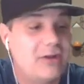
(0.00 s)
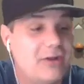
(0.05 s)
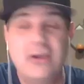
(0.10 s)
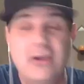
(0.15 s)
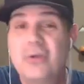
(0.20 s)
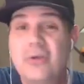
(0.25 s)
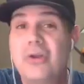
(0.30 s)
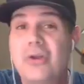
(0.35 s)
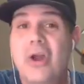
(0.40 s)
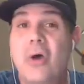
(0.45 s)

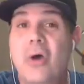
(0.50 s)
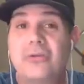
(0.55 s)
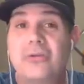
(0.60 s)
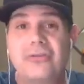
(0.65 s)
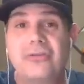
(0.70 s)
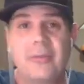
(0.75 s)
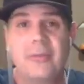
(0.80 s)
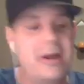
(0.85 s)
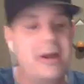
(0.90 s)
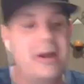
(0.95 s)
Do you
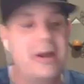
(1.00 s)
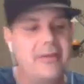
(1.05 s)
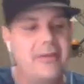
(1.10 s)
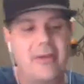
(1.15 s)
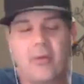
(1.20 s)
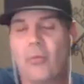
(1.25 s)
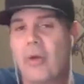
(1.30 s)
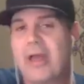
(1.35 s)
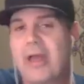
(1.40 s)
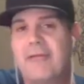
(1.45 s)
know
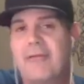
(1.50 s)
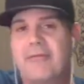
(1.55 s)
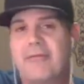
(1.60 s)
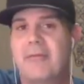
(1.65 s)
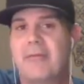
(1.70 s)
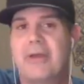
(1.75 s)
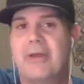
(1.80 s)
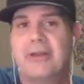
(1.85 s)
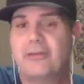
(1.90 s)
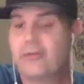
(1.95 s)
somebody that went
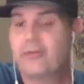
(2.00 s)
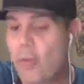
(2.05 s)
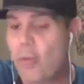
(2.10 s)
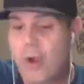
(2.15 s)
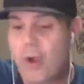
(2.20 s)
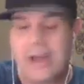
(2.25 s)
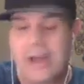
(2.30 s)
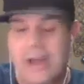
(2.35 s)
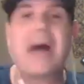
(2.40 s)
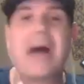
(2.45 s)

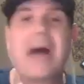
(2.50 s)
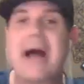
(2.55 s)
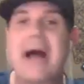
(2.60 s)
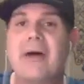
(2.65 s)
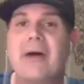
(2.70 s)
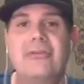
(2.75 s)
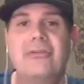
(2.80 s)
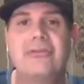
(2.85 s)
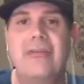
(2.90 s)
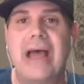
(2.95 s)
20
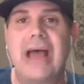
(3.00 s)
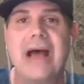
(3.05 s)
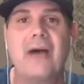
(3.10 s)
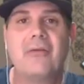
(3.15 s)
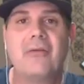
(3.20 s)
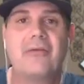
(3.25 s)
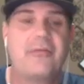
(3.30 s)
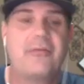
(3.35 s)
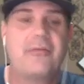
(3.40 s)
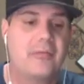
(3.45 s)
pounds
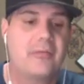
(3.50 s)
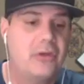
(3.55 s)
down